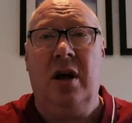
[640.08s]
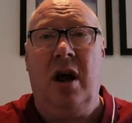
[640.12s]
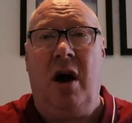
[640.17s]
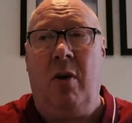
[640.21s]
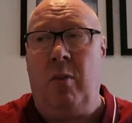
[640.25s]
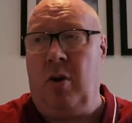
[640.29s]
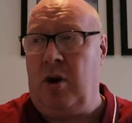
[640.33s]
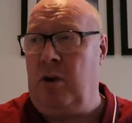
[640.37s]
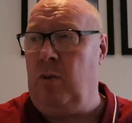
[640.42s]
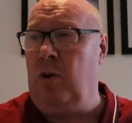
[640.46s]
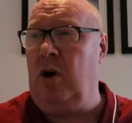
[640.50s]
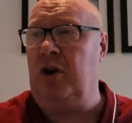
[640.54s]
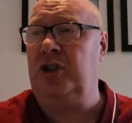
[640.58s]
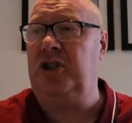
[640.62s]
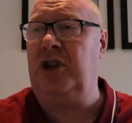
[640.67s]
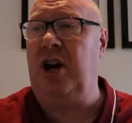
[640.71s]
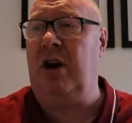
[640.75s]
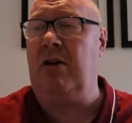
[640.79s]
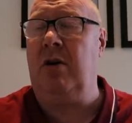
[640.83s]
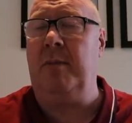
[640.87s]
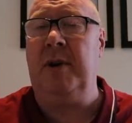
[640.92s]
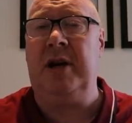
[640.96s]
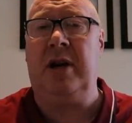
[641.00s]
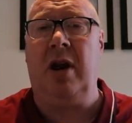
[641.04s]
I want to watch
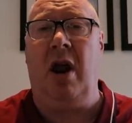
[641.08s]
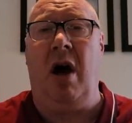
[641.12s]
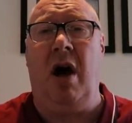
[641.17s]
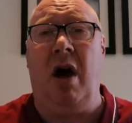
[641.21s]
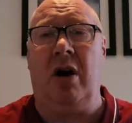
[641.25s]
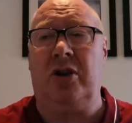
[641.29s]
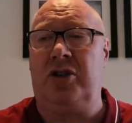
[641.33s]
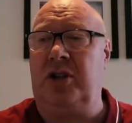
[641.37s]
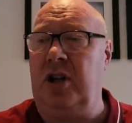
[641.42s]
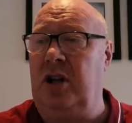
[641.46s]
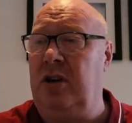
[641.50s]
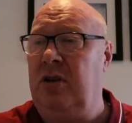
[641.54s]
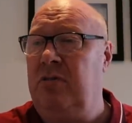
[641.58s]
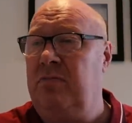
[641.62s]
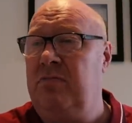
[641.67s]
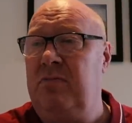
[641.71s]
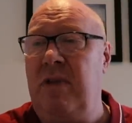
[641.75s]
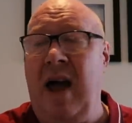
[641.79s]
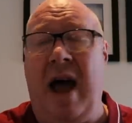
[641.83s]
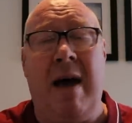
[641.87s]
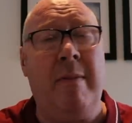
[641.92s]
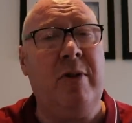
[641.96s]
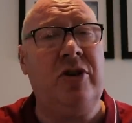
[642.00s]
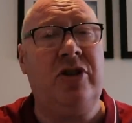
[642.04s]
Jeremy Clarkson.
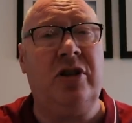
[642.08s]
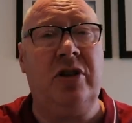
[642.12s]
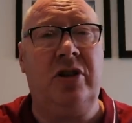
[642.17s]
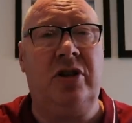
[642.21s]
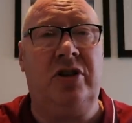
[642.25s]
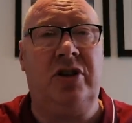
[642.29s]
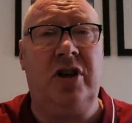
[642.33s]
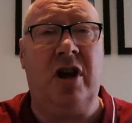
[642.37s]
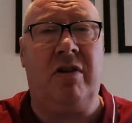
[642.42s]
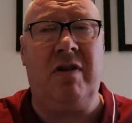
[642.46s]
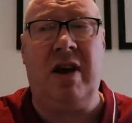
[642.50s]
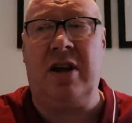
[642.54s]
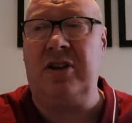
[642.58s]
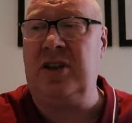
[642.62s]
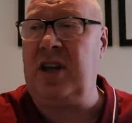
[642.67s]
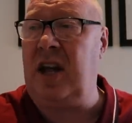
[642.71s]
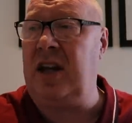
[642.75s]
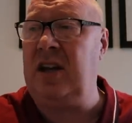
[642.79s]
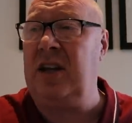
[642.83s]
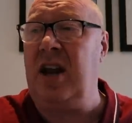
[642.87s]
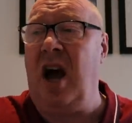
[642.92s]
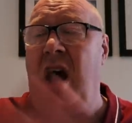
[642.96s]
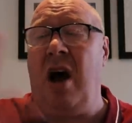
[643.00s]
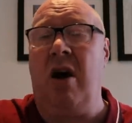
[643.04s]
Amazon could turn around and
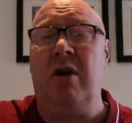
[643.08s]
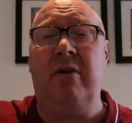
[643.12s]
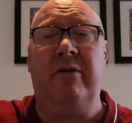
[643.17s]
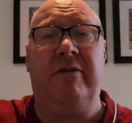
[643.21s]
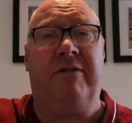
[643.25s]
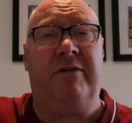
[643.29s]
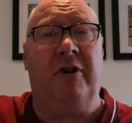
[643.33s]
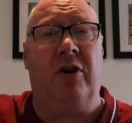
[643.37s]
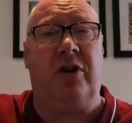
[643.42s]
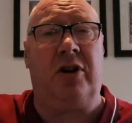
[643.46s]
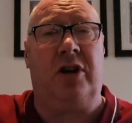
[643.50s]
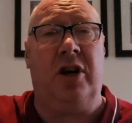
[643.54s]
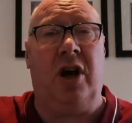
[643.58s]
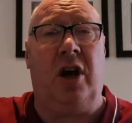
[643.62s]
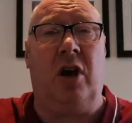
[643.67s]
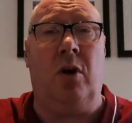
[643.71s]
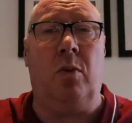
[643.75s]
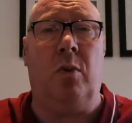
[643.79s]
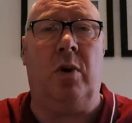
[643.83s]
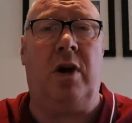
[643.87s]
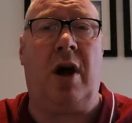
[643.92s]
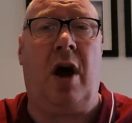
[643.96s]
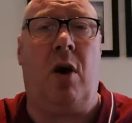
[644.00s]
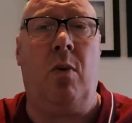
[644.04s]
say, no, fuck
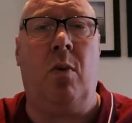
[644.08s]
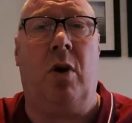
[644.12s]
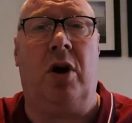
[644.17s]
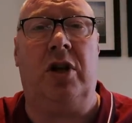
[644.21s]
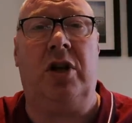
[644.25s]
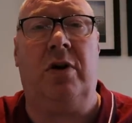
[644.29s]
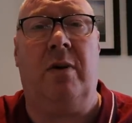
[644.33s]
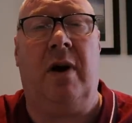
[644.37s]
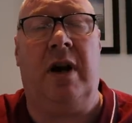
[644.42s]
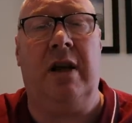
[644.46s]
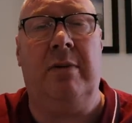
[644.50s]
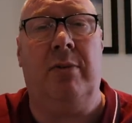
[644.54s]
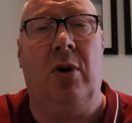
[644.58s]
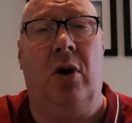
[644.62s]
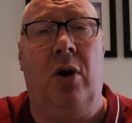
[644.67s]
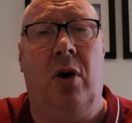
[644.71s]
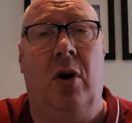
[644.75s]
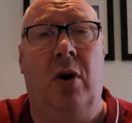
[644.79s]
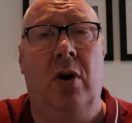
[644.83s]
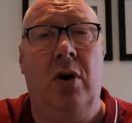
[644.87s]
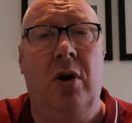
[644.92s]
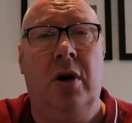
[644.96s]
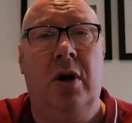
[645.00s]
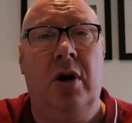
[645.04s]
you, we don't want you
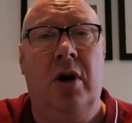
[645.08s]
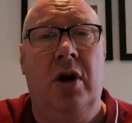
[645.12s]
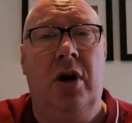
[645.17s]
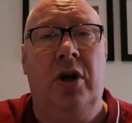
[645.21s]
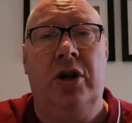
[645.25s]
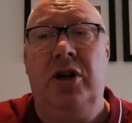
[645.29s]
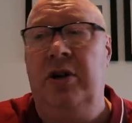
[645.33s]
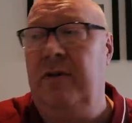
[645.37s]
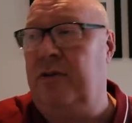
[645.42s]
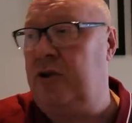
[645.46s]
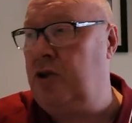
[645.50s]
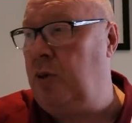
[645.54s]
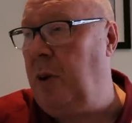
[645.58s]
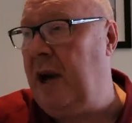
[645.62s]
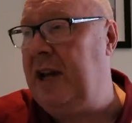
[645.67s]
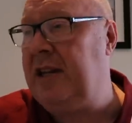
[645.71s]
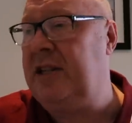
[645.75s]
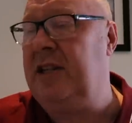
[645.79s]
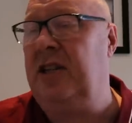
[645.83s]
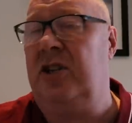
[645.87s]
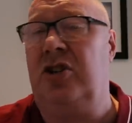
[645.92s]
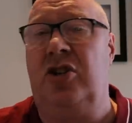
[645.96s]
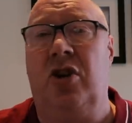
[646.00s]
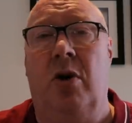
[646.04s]
anymore. You've
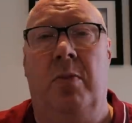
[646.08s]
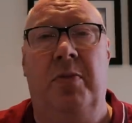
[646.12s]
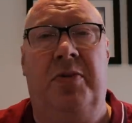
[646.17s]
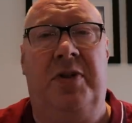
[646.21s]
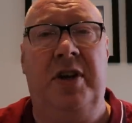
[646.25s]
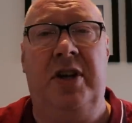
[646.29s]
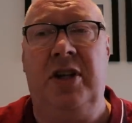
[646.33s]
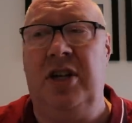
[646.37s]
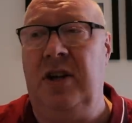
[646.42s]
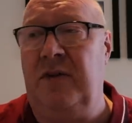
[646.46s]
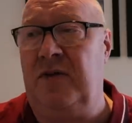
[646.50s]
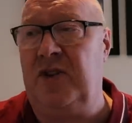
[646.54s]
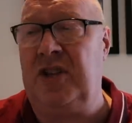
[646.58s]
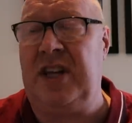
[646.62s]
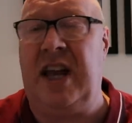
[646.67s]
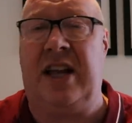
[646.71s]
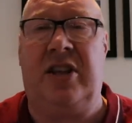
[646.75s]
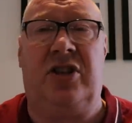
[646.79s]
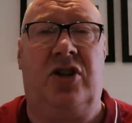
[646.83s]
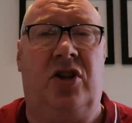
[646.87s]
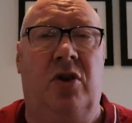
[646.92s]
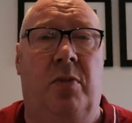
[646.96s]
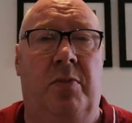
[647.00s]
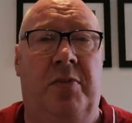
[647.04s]
tweeted something, you've
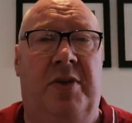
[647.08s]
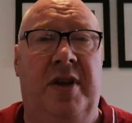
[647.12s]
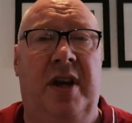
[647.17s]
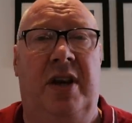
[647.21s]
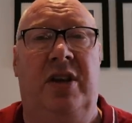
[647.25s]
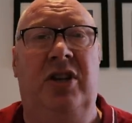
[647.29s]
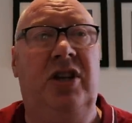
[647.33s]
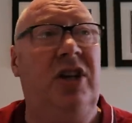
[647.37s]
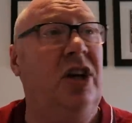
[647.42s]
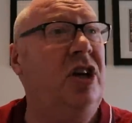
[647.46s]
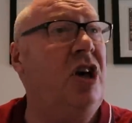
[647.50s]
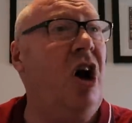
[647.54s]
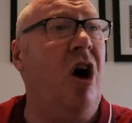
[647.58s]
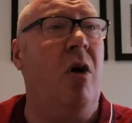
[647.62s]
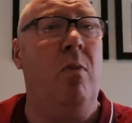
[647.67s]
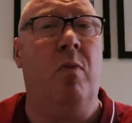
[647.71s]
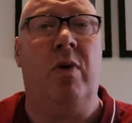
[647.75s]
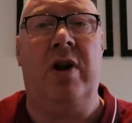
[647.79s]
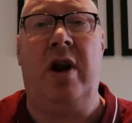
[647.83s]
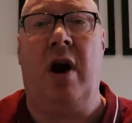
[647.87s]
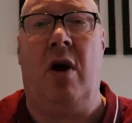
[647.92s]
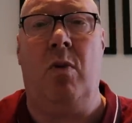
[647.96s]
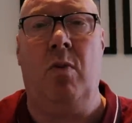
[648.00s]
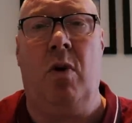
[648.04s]
said something, you're
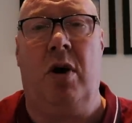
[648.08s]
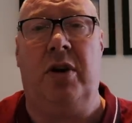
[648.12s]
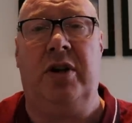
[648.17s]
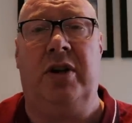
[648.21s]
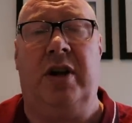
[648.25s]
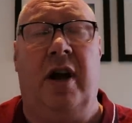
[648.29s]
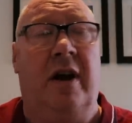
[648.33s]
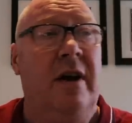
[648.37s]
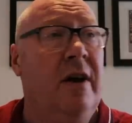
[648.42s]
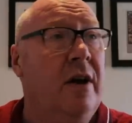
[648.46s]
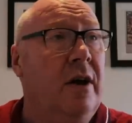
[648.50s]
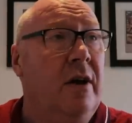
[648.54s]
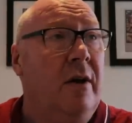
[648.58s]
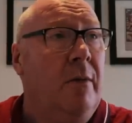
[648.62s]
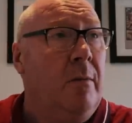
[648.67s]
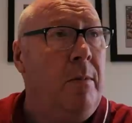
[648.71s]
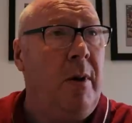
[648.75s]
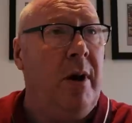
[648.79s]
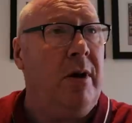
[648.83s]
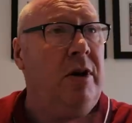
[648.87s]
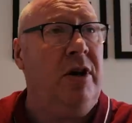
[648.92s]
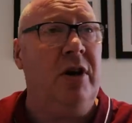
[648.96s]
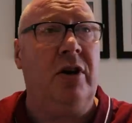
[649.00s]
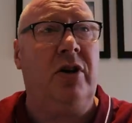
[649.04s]
gone, we don't want you.
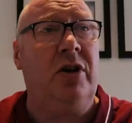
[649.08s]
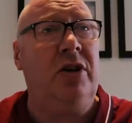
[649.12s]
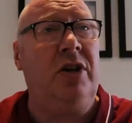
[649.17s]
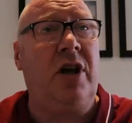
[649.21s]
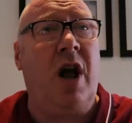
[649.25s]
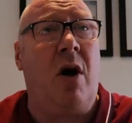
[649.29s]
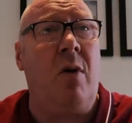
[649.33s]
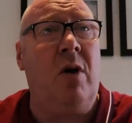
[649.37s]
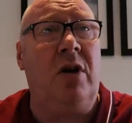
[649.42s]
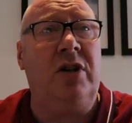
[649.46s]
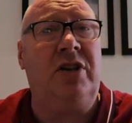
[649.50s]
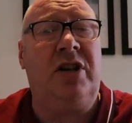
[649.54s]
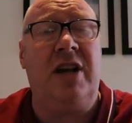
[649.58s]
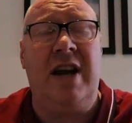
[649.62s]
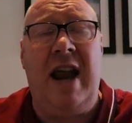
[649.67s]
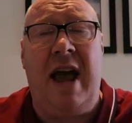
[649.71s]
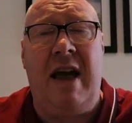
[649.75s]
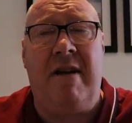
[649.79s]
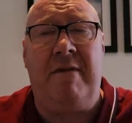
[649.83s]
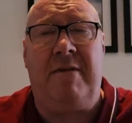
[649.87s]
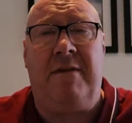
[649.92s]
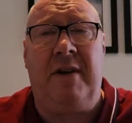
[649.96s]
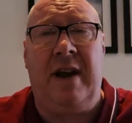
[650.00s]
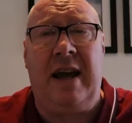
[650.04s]
Well, you could go onto
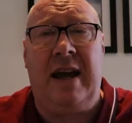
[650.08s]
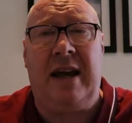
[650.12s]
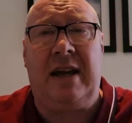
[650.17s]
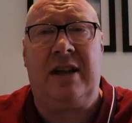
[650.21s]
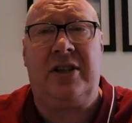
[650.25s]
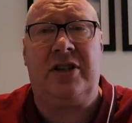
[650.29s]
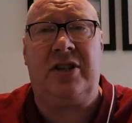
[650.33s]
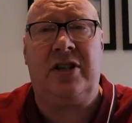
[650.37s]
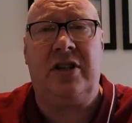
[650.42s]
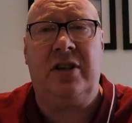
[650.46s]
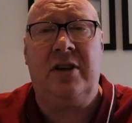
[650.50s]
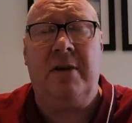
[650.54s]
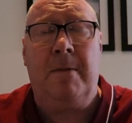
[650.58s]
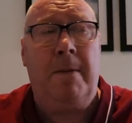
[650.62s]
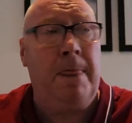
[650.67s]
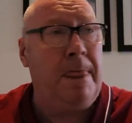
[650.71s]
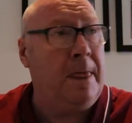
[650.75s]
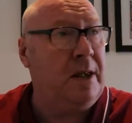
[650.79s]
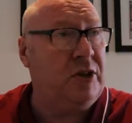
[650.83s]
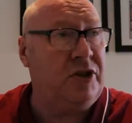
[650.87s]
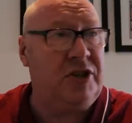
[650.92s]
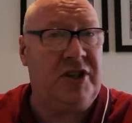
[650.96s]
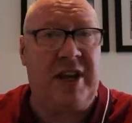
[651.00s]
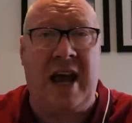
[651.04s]
Netflix.
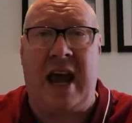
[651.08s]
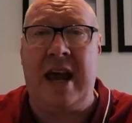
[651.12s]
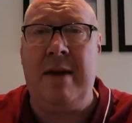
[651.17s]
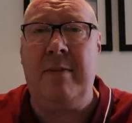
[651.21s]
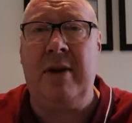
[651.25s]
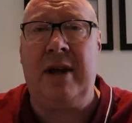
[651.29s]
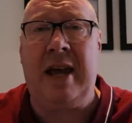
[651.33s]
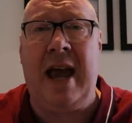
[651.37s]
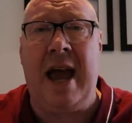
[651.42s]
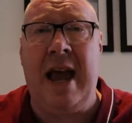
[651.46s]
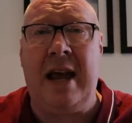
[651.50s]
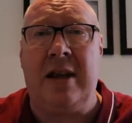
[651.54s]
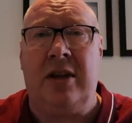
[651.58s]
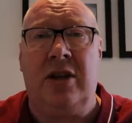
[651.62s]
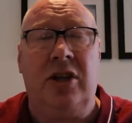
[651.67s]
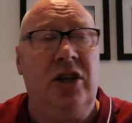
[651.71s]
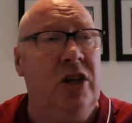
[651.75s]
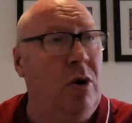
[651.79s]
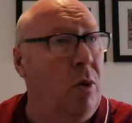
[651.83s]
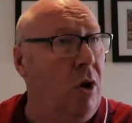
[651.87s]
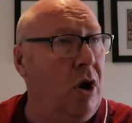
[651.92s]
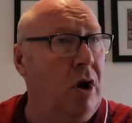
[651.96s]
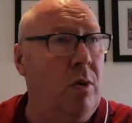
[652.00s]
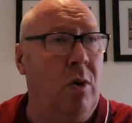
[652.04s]
Same again.
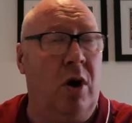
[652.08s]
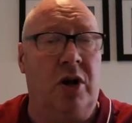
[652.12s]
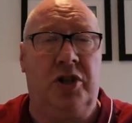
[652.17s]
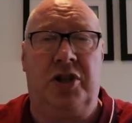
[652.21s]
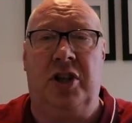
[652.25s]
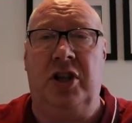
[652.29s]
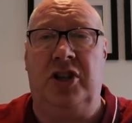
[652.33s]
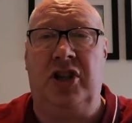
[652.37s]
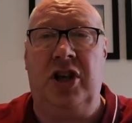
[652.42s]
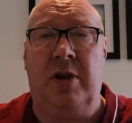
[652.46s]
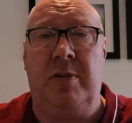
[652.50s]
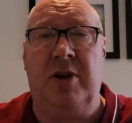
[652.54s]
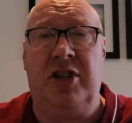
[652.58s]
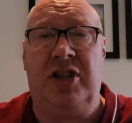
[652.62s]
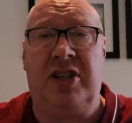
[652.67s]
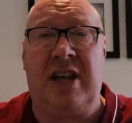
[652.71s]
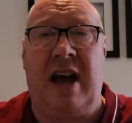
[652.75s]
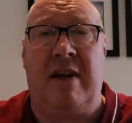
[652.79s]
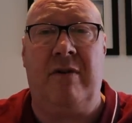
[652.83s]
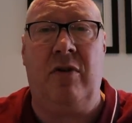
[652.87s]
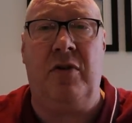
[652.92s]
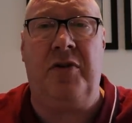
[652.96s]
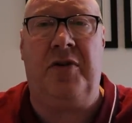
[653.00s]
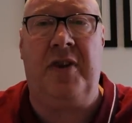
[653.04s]
You want to watch the Jimmy
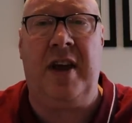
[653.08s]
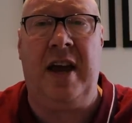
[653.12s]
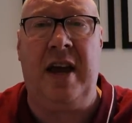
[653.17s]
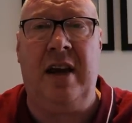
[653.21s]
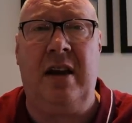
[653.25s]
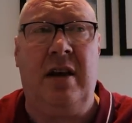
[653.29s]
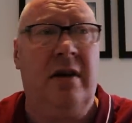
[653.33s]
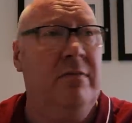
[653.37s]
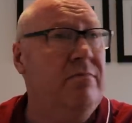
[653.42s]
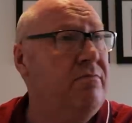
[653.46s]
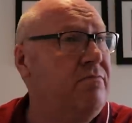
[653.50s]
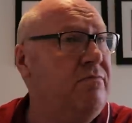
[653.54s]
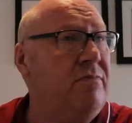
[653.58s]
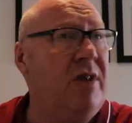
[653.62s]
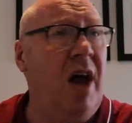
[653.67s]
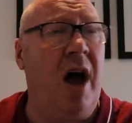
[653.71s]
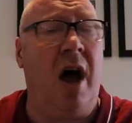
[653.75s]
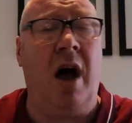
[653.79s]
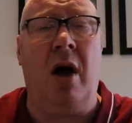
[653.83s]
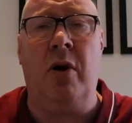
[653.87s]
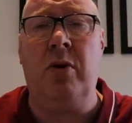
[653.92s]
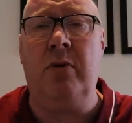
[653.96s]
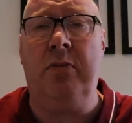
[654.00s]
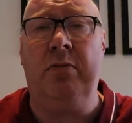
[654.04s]
Savile thing?
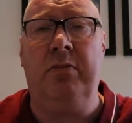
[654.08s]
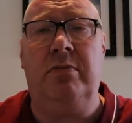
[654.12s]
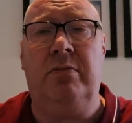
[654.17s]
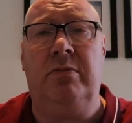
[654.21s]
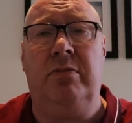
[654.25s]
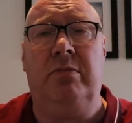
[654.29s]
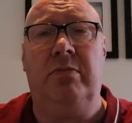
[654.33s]
No.